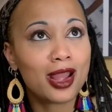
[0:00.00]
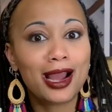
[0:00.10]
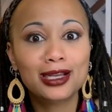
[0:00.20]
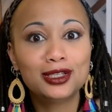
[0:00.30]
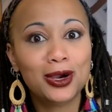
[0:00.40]

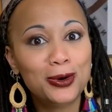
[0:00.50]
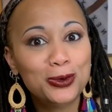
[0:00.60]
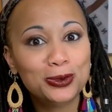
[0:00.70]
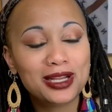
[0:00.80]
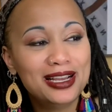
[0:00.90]

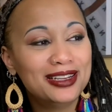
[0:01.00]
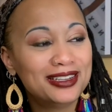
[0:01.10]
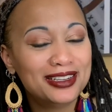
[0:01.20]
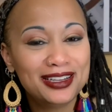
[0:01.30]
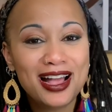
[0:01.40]
don't.
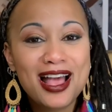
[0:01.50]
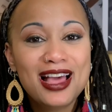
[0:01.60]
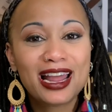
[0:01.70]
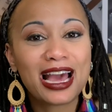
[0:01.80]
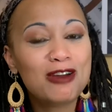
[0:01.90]

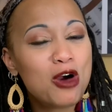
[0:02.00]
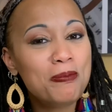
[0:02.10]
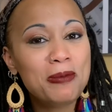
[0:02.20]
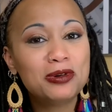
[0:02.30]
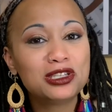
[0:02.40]
Like, I don't want
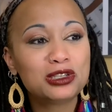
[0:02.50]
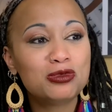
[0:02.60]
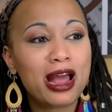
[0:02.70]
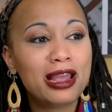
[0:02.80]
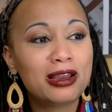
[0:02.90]
people just,
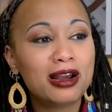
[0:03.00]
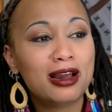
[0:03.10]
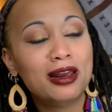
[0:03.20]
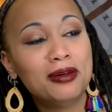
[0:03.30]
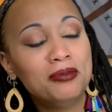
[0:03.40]
like,
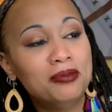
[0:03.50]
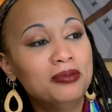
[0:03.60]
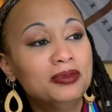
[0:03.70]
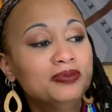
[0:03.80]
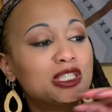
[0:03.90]

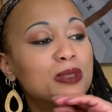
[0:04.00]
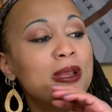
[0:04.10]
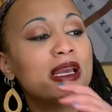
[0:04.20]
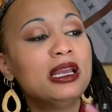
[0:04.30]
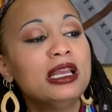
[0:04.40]

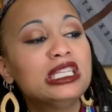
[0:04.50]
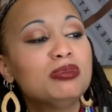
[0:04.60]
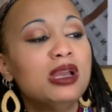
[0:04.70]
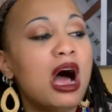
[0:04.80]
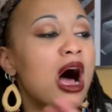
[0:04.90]
speaking against me.
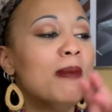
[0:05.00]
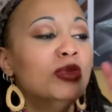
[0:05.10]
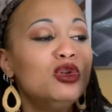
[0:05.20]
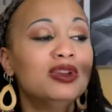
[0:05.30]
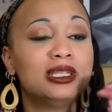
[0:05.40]
I
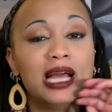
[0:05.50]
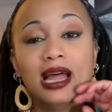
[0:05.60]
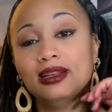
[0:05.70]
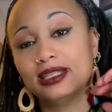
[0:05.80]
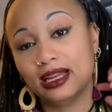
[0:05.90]
move in
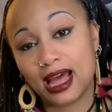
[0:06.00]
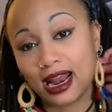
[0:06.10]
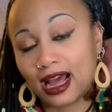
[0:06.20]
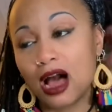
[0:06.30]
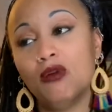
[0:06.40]
silence a lot.
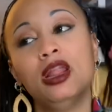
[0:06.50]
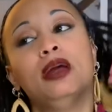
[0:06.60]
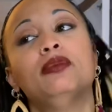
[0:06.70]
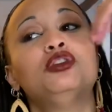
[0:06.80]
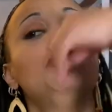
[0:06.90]
Like, I'll
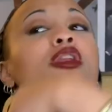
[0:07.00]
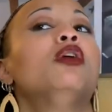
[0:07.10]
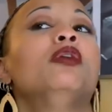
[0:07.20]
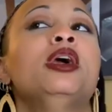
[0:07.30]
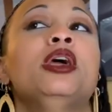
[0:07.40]
let you
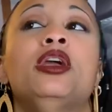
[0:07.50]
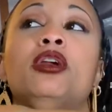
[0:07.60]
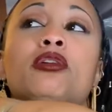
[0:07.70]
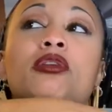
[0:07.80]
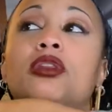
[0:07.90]
know
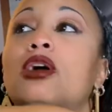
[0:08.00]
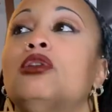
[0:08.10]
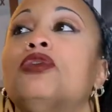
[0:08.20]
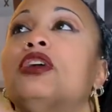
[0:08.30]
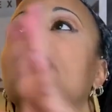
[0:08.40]
here and there little
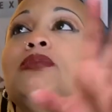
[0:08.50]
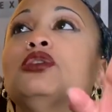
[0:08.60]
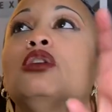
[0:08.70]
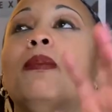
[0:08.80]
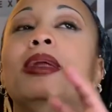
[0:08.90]
things I'm
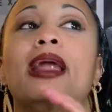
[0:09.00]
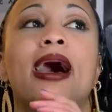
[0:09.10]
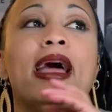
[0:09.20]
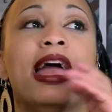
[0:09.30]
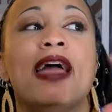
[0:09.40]
doing, but not
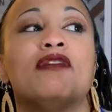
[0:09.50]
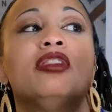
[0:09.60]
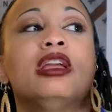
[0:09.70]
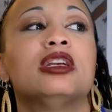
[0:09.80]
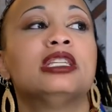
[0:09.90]
everything,
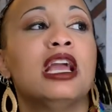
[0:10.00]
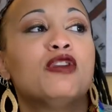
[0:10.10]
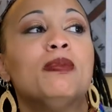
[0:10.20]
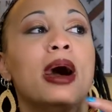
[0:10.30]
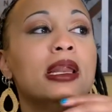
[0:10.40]
because
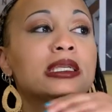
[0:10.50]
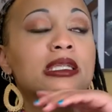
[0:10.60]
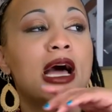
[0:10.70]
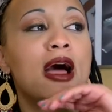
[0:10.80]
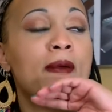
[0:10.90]
everybody's
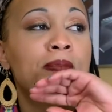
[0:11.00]
not